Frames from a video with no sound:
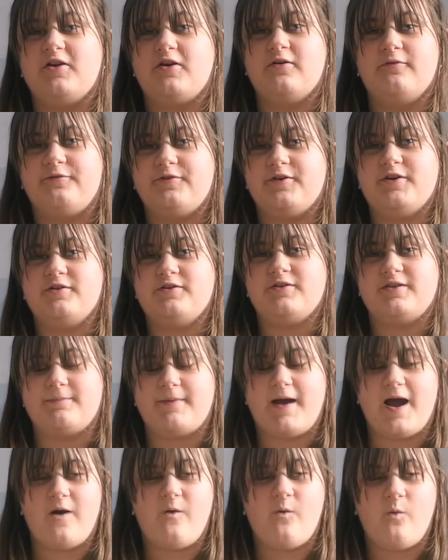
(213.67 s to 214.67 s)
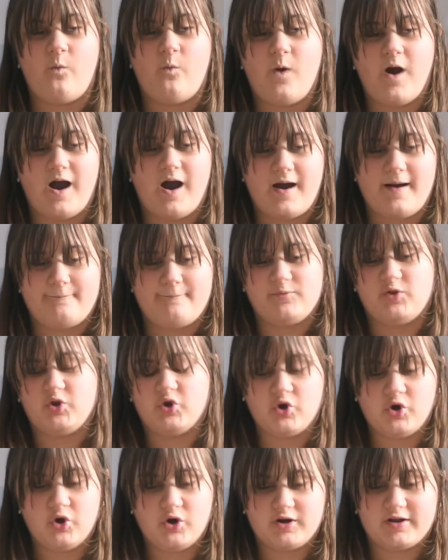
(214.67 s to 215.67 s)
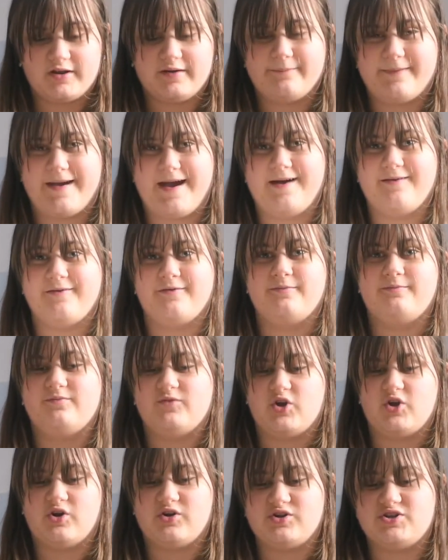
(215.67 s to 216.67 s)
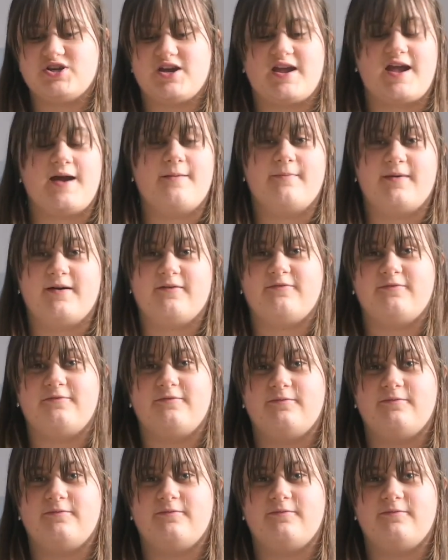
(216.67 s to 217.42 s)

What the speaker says: confused about what I'm talking about, go and check out my